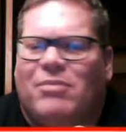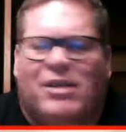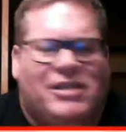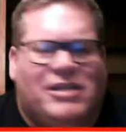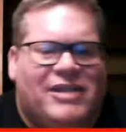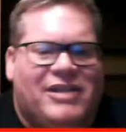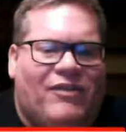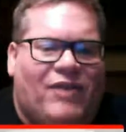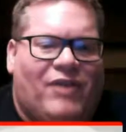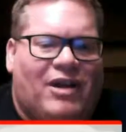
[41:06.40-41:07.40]
is that the
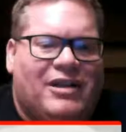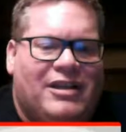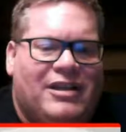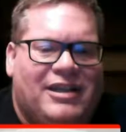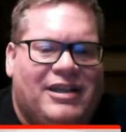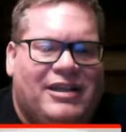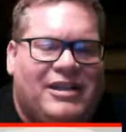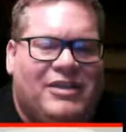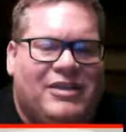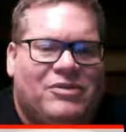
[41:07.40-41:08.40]
font that D&D
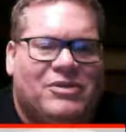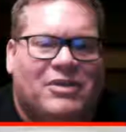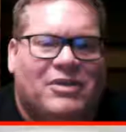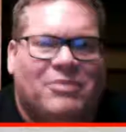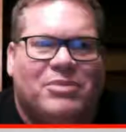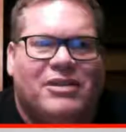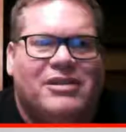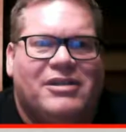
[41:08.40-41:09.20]
uses on their books?